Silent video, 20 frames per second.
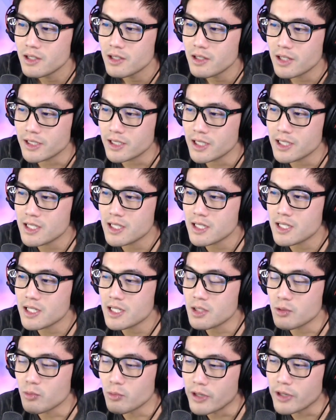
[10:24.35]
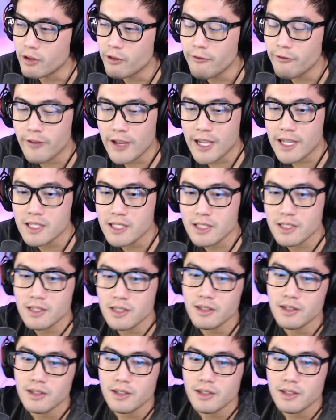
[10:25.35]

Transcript: Like, this is his real face?